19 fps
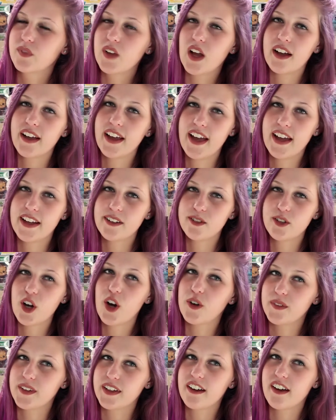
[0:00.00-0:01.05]
Again,
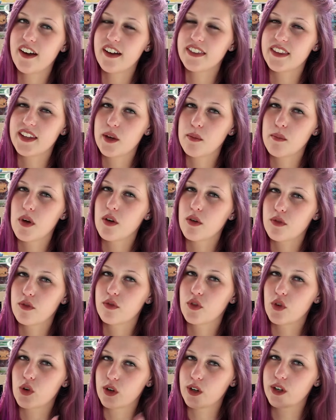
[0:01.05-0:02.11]
only got them
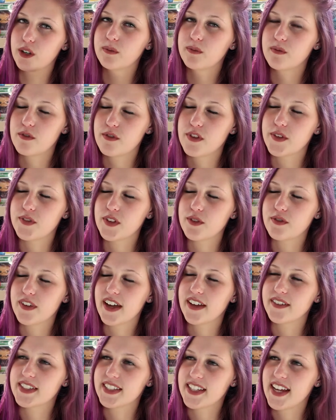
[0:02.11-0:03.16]
for
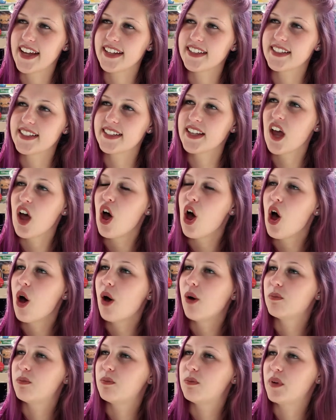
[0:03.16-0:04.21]
fifty-five cents,
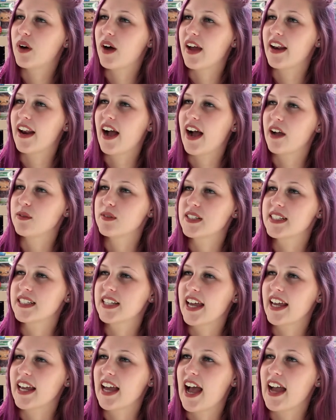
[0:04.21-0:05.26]
but I was
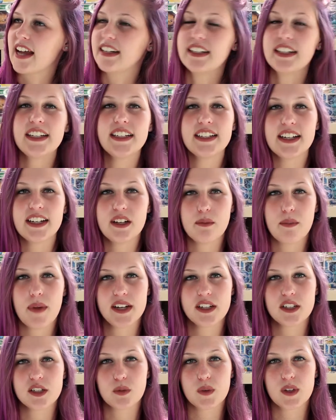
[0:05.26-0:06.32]
like, I need it,
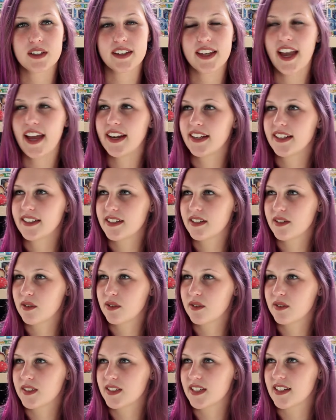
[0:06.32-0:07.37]
might as well get it.
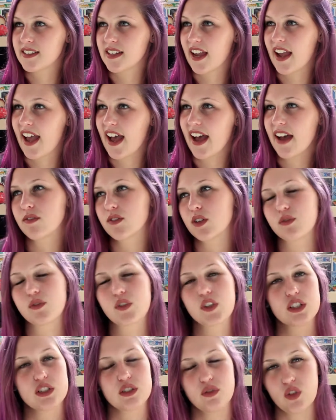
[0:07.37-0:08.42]
Since I have the
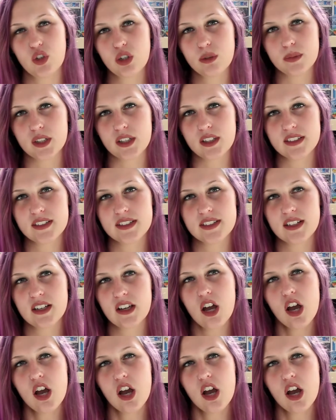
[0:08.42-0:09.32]
first four books,